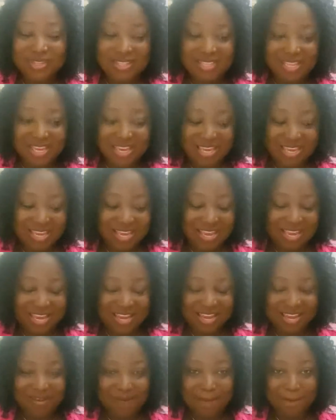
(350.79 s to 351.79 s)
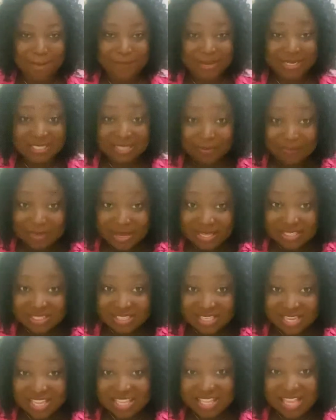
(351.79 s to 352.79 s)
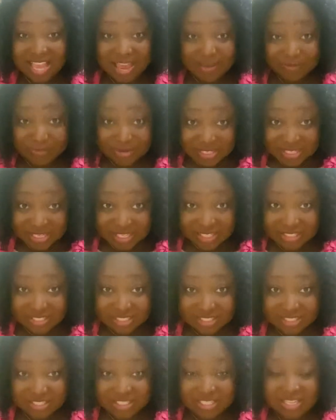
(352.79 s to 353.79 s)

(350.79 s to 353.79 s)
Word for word: the measurements and diameters